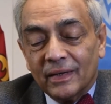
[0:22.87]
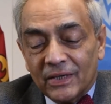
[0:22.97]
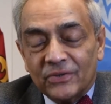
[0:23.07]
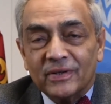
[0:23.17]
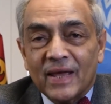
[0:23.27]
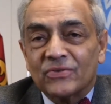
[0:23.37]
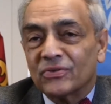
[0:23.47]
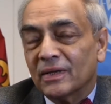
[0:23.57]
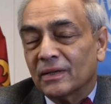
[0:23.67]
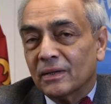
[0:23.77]

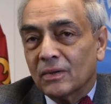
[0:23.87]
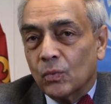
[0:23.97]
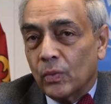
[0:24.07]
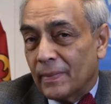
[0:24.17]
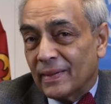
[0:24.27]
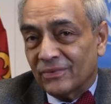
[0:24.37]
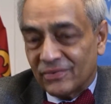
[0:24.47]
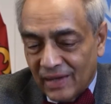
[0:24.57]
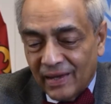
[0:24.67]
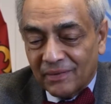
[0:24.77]
International
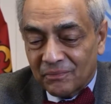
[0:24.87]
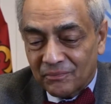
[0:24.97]
Women's Day.